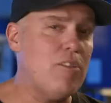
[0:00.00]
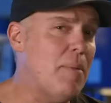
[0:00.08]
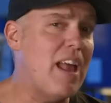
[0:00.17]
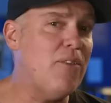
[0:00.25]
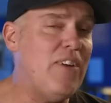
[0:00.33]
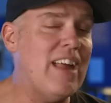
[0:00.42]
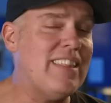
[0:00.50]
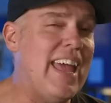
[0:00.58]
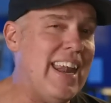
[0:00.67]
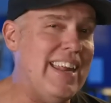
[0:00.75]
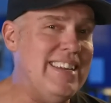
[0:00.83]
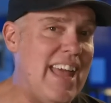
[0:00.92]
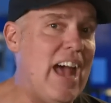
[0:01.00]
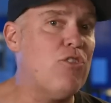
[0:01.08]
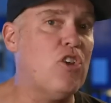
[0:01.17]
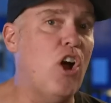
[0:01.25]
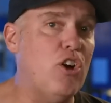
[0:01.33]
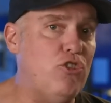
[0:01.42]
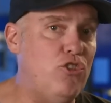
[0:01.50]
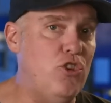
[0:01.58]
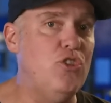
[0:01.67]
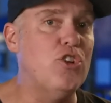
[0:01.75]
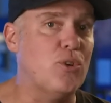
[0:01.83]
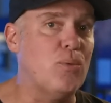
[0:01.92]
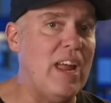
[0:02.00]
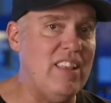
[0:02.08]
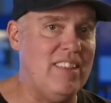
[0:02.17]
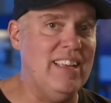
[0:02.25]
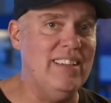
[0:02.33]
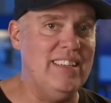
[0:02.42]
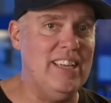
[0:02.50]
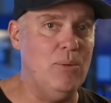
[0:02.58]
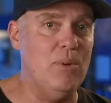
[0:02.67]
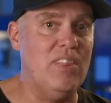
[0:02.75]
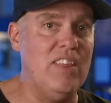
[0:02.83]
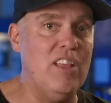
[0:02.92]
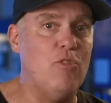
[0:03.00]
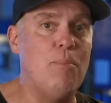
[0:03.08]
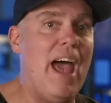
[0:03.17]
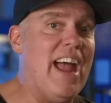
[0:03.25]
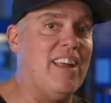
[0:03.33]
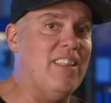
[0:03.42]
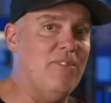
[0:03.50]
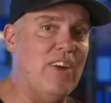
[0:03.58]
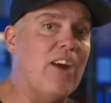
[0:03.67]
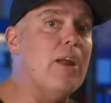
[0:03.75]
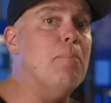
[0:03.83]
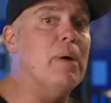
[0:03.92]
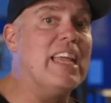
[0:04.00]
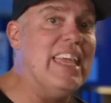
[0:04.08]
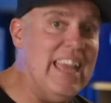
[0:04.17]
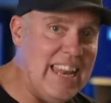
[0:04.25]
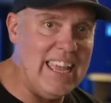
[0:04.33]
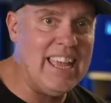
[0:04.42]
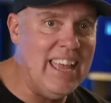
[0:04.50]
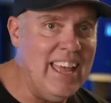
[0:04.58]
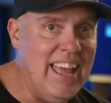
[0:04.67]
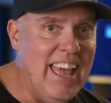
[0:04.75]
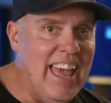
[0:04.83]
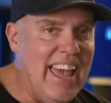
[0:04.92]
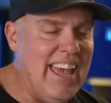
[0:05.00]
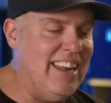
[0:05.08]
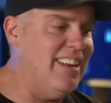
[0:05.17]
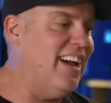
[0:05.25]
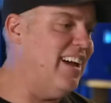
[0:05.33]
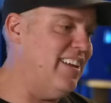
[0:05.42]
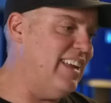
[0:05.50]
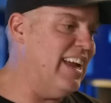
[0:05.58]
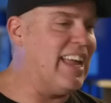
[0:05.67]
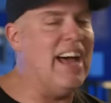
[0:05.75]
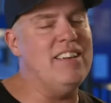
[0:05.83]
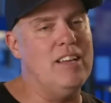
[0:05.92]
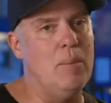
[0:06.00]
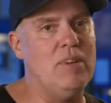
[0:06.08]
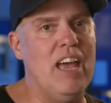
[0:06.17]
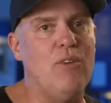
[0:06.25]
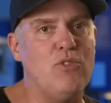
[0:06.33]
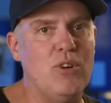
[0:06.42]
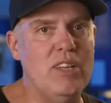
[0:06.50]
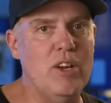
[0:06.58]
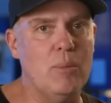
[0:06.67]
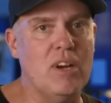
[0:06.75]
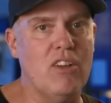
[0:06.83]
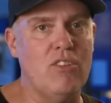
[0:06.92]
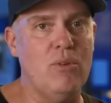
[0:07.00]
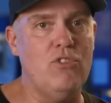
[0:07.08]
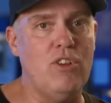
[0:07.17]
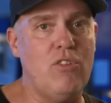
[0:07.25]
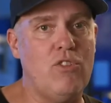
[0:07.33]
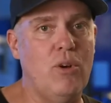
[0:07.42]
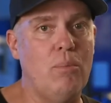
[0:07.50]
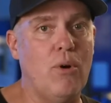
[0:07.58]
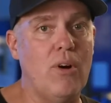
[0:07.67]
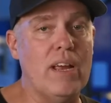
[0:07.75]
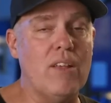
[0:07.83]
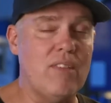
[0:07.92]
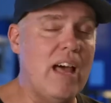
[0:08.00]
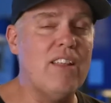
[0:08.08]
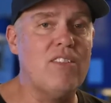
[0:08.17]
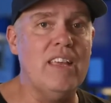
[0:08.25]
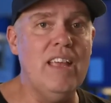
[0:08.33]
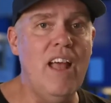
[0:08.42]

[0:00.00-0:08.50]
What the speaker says: a matter of fact, they had a NASCAR Junior Racing League with these back at the very beginning, and it got dumped after a year because it was just so boring. Because honestly,